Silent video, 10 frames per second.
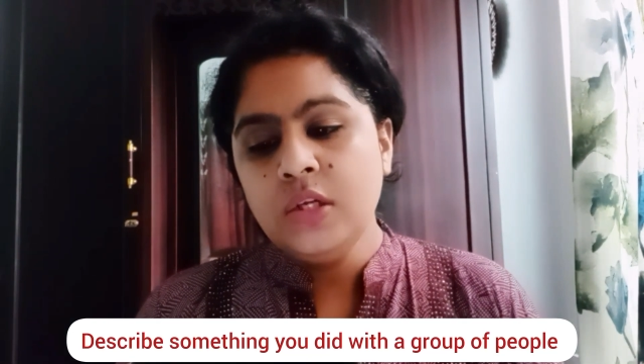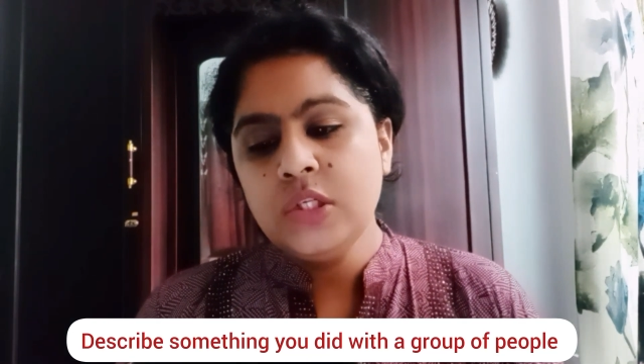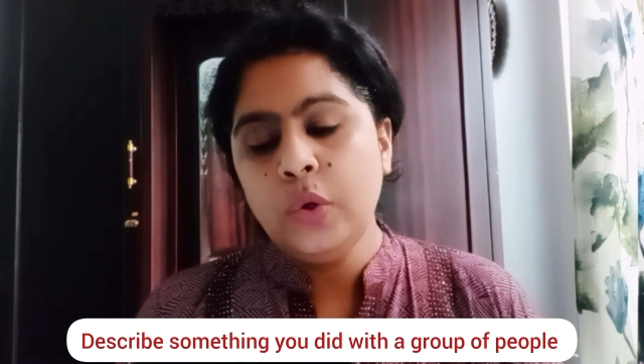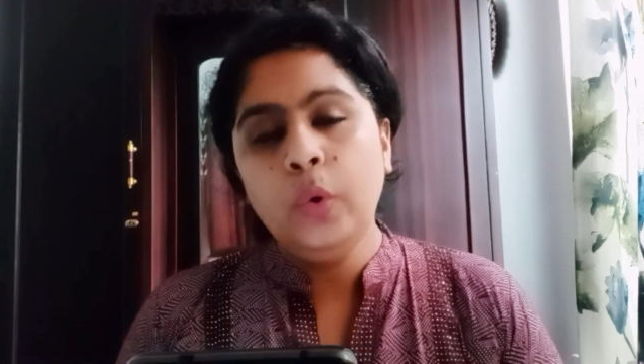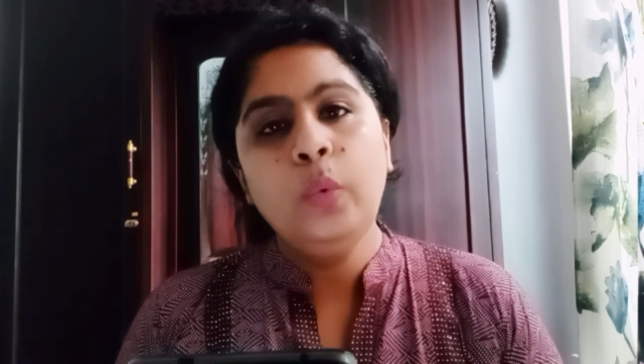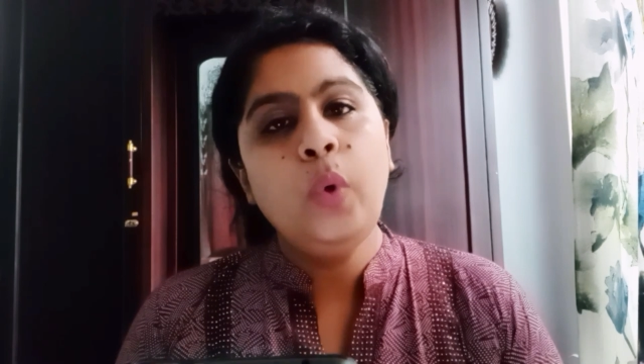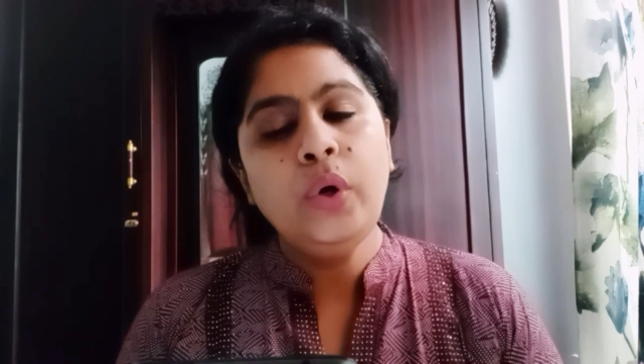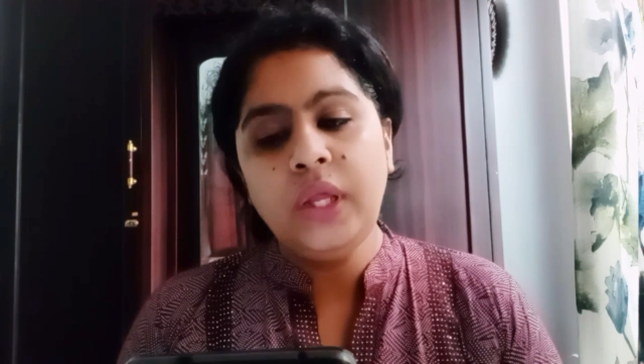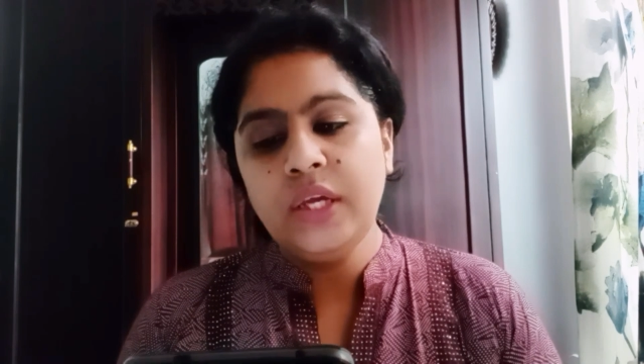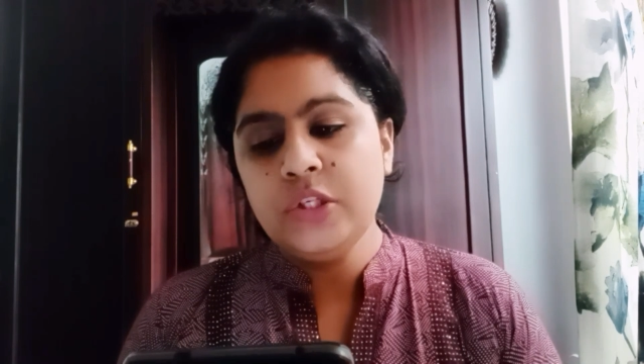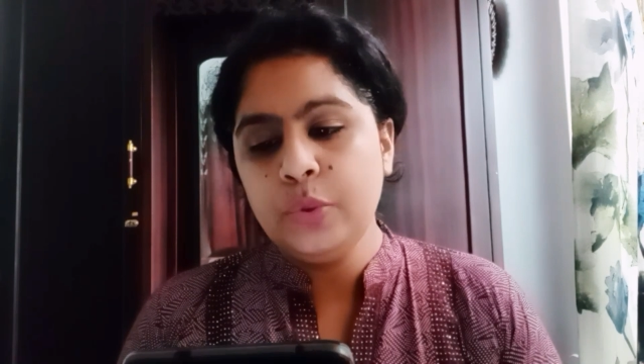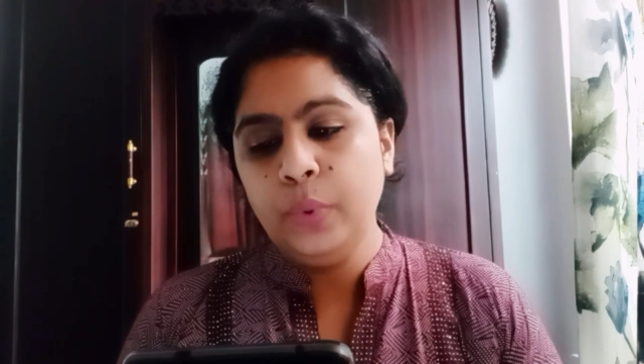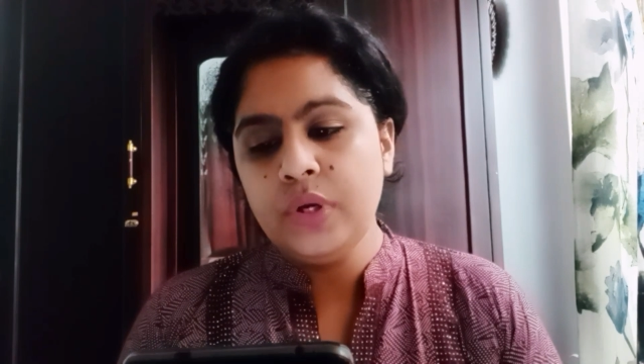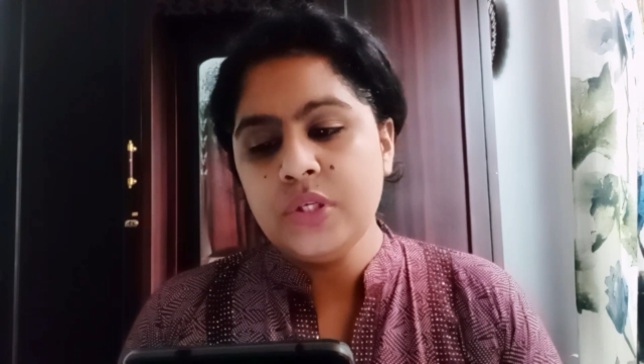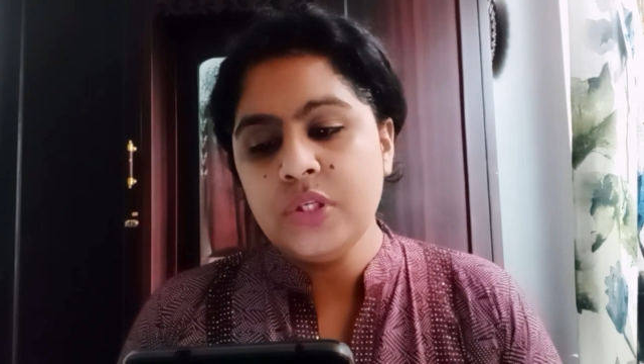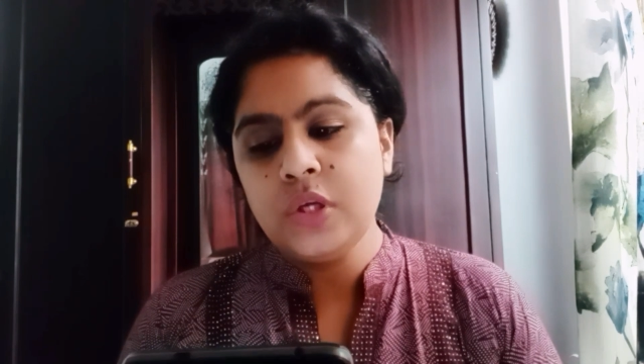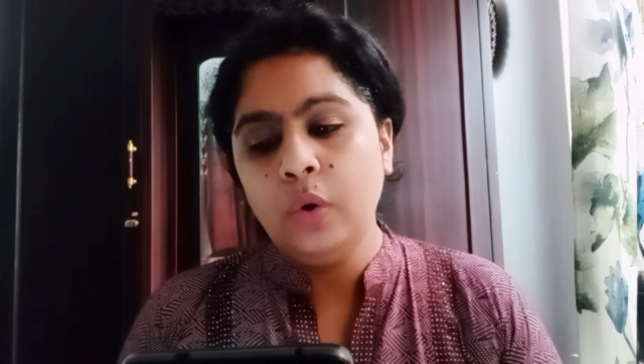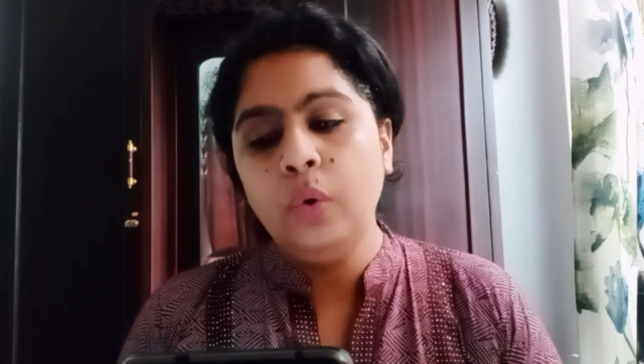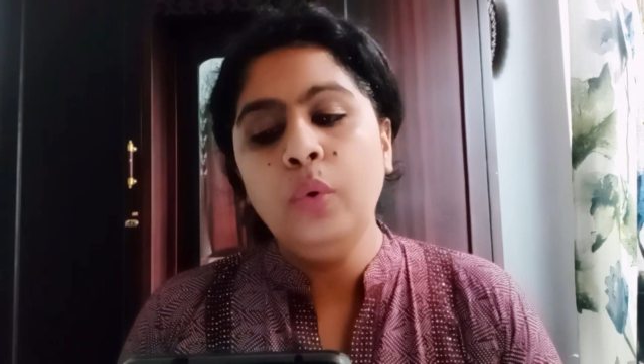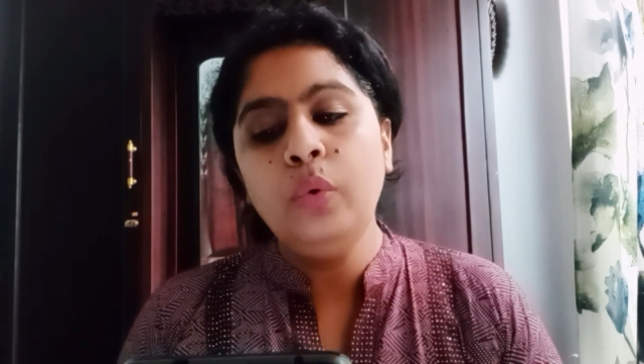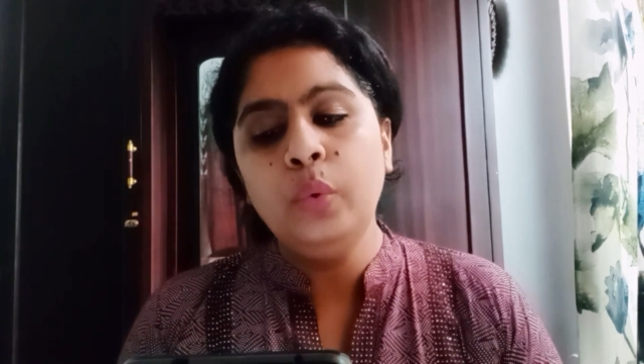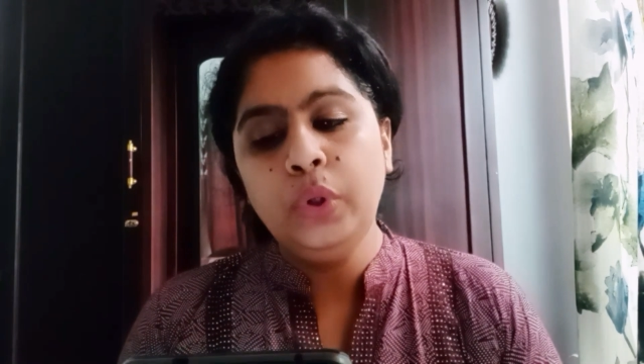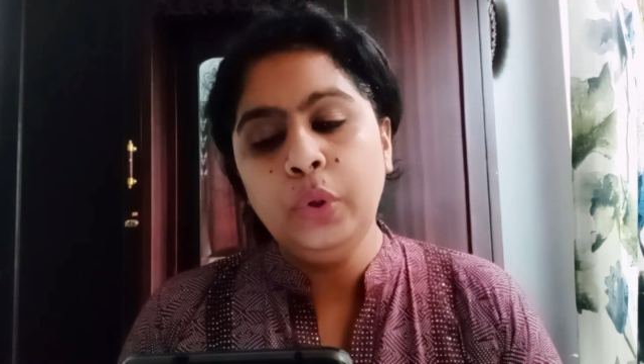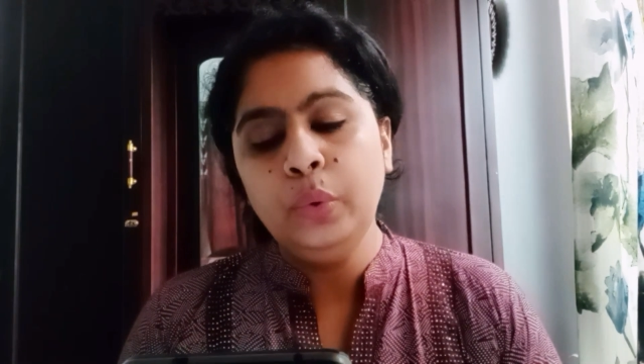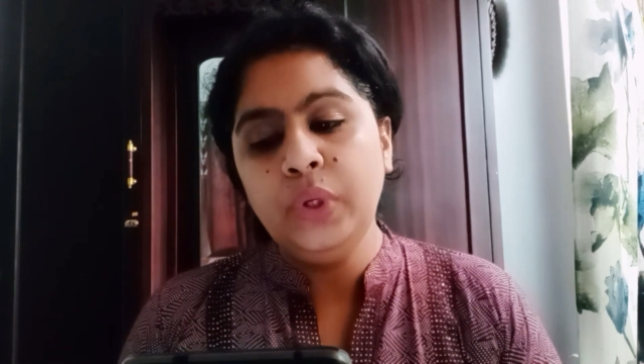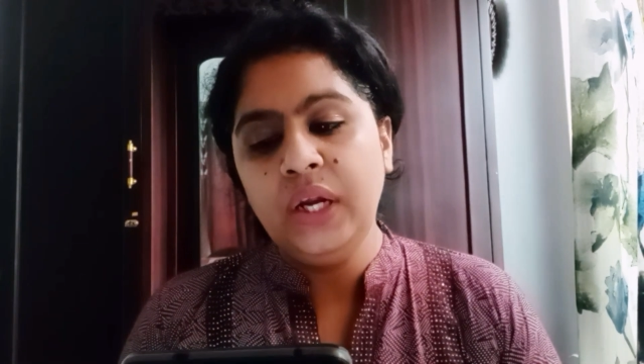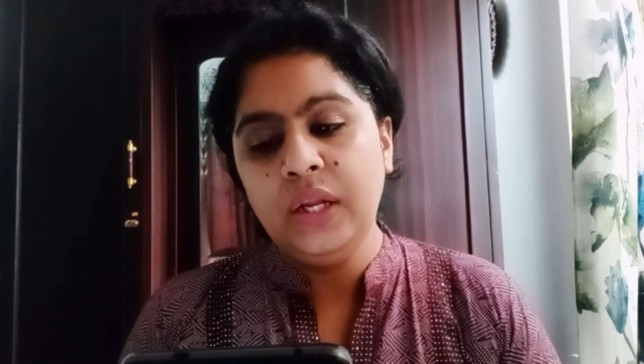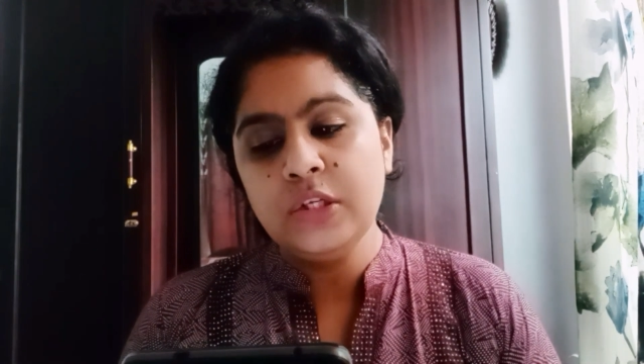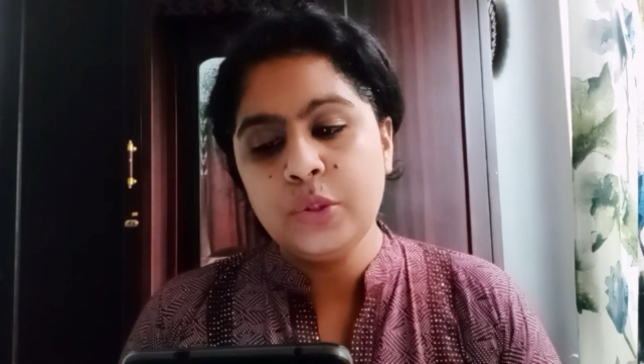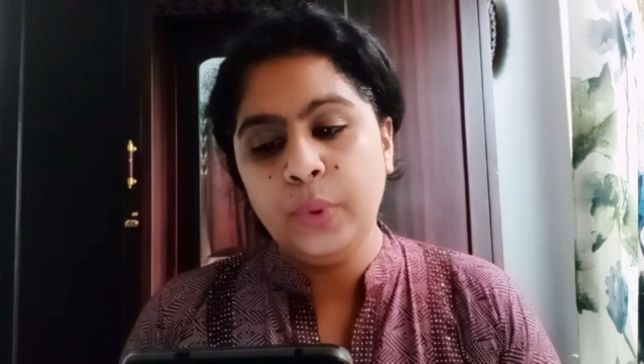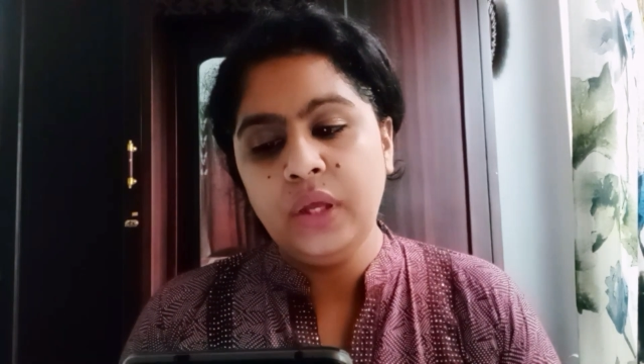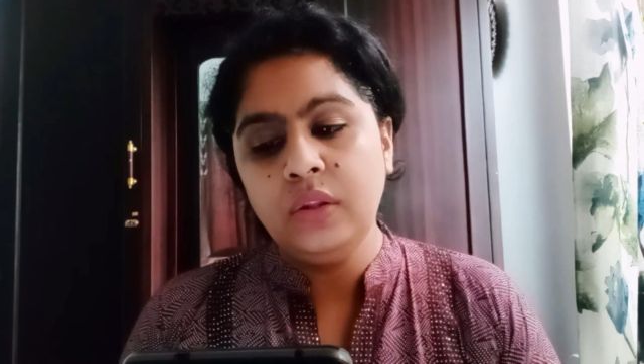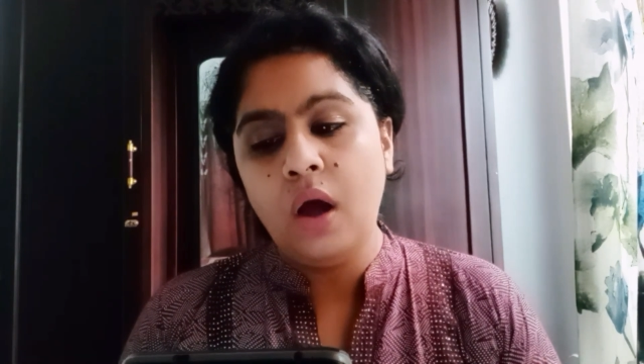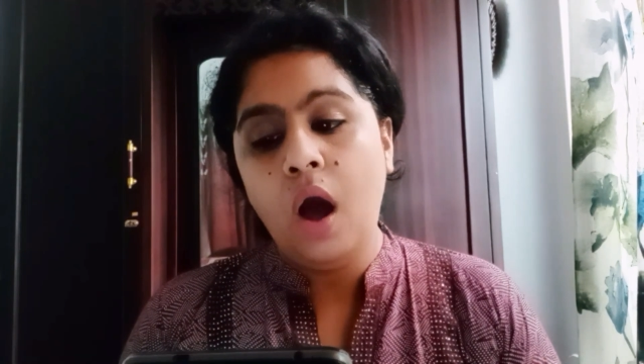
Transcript: So what it was, who you did it with,